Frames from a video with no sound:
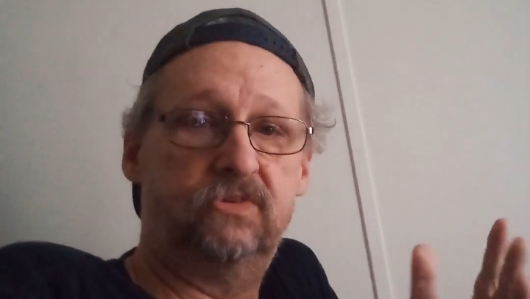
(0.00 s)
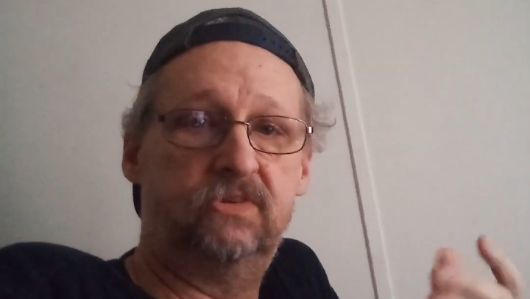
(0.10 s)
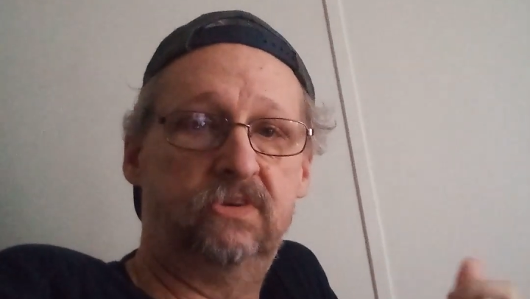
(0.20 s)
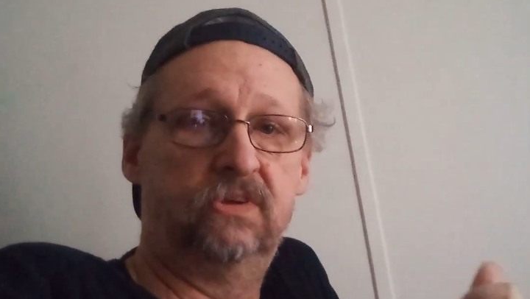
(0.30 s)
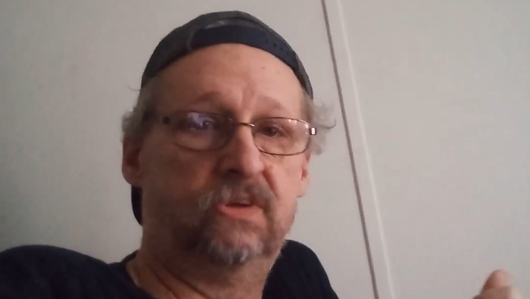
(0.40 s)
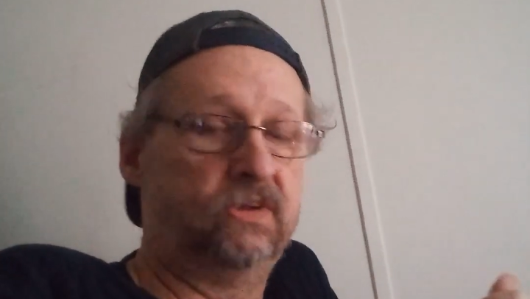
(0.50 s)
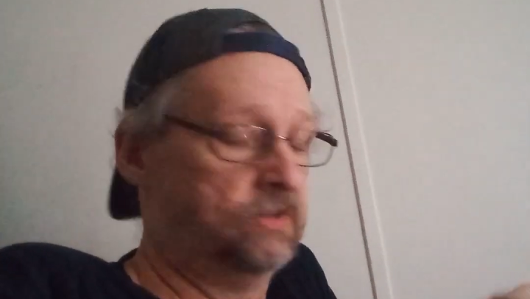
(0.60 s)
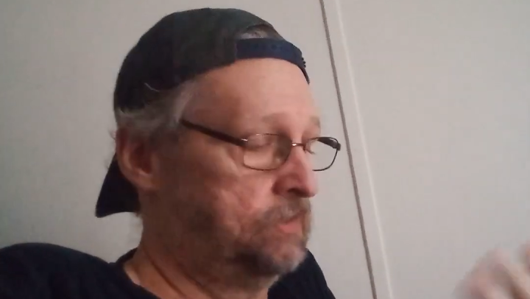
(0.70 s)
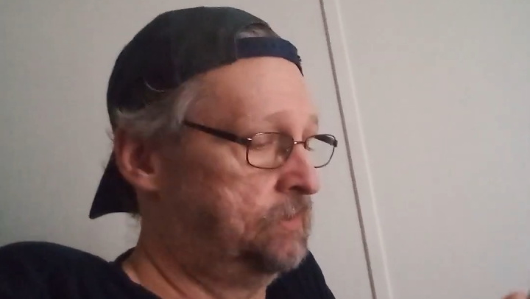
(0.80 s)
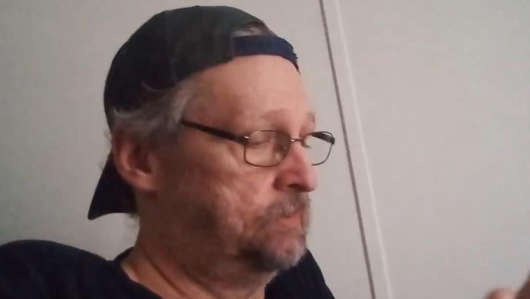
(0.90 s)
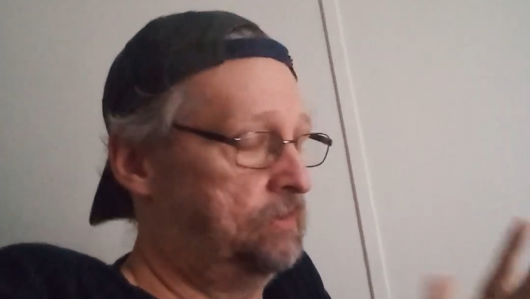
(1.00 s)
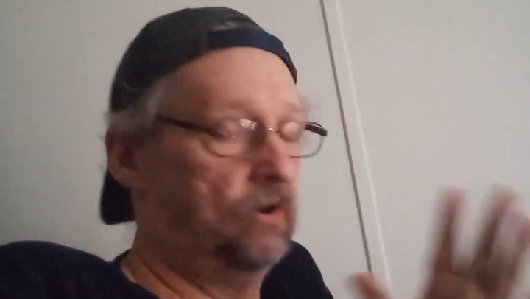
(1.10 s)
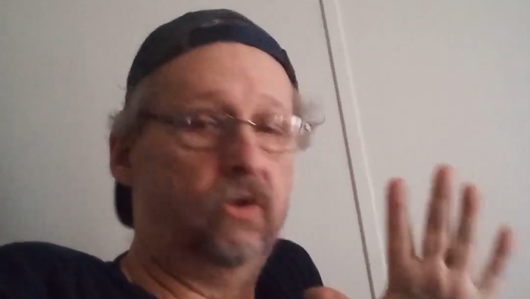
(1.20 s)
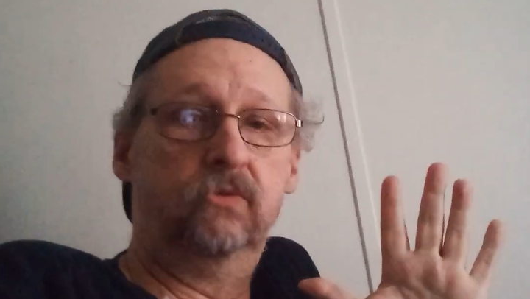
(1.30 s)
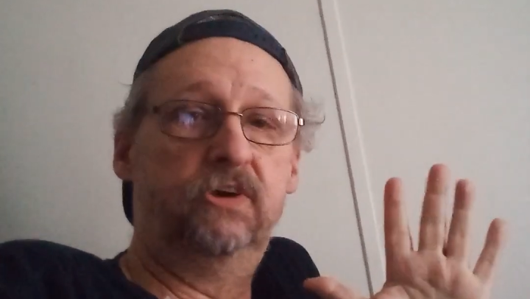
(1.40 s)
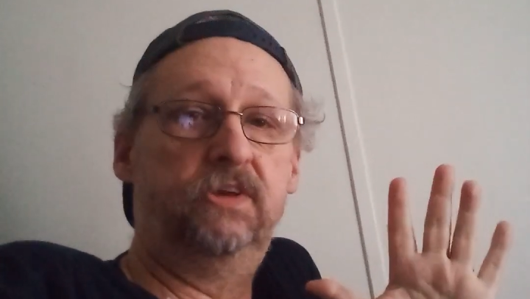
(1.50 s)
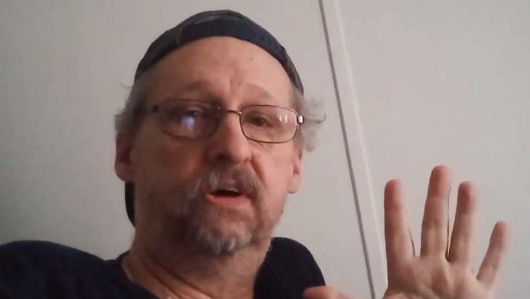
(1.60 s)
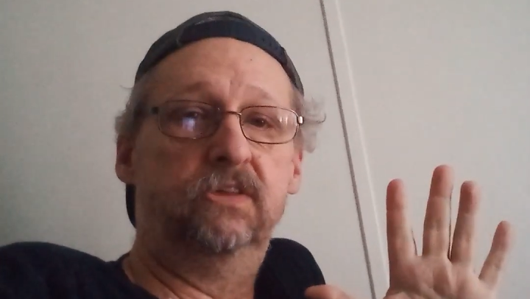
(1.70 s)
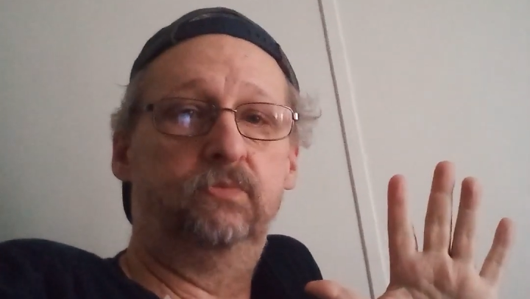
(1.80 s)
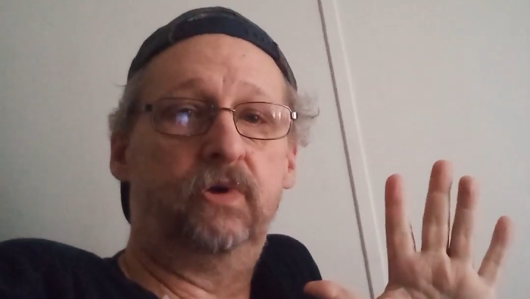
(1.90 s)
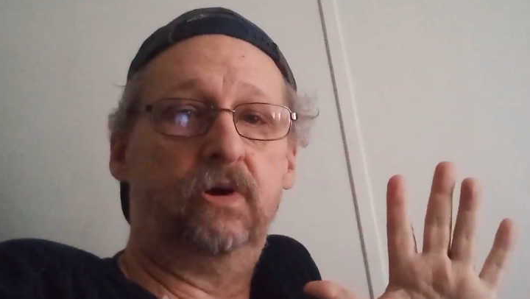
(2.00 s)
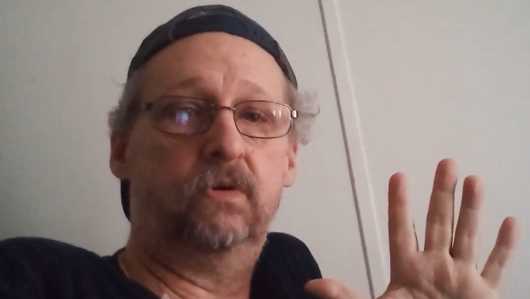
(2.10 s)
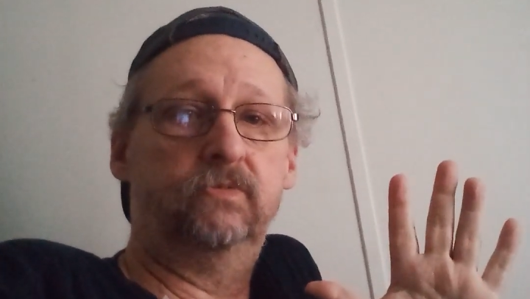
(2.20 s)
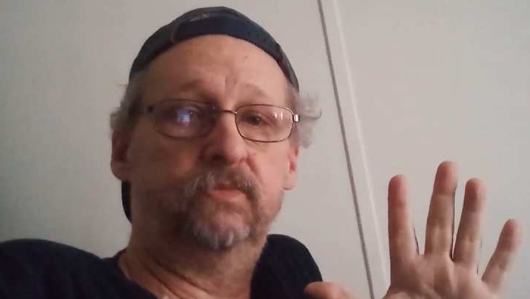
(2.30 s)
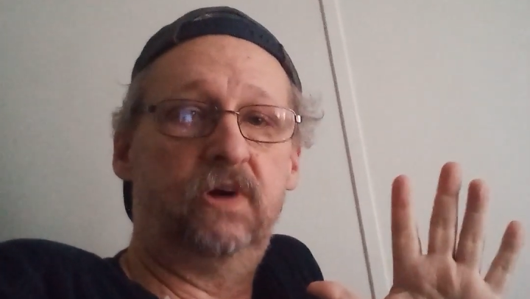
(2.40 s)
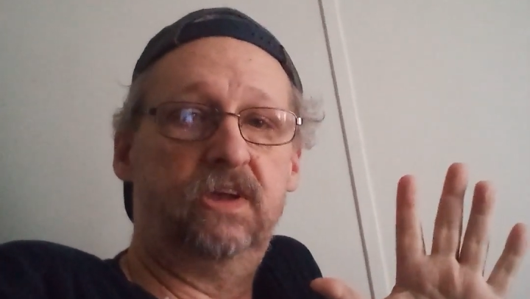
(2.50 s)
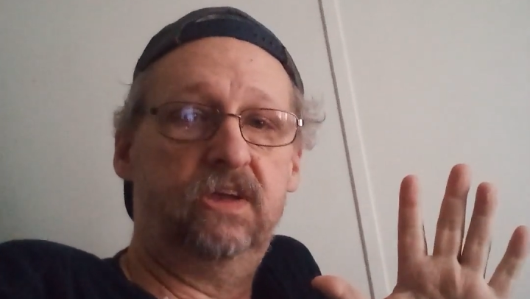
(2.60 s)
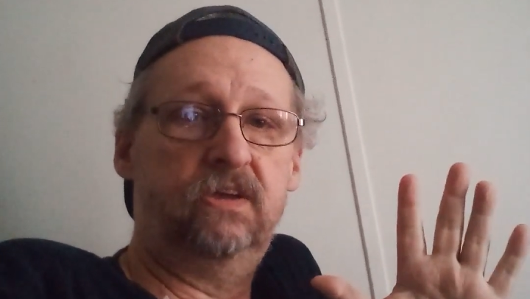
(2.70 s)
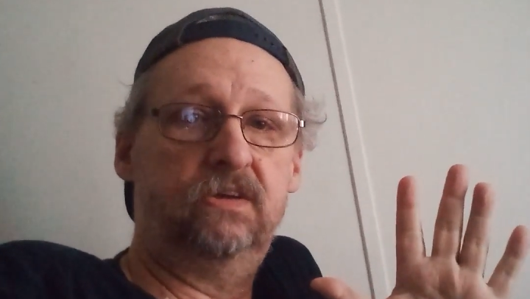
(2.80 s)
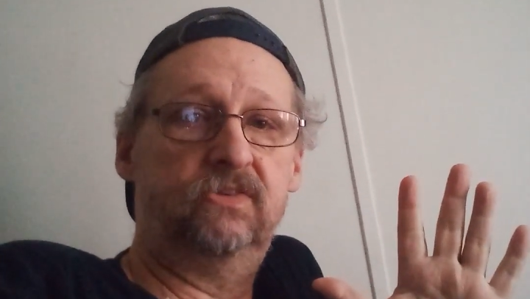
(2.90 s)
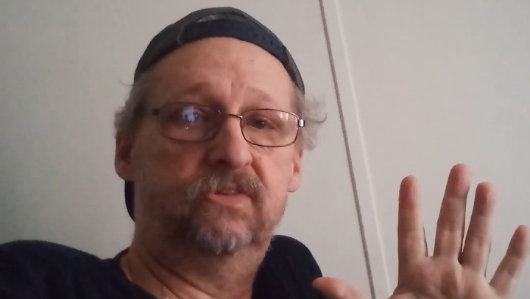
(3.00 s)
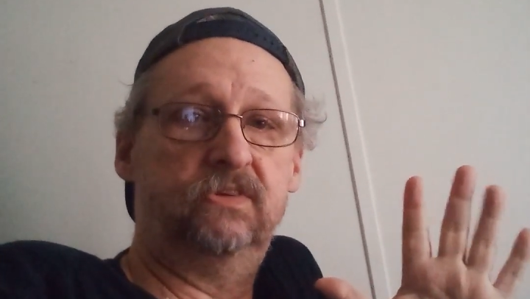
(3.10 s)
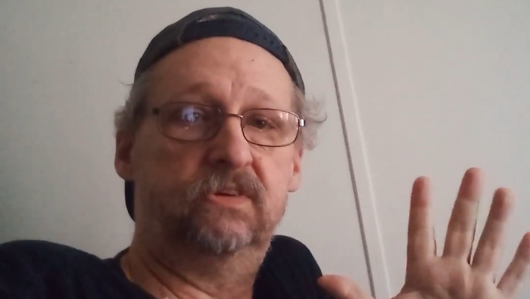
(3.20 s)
all the way down to the palms of my hands. And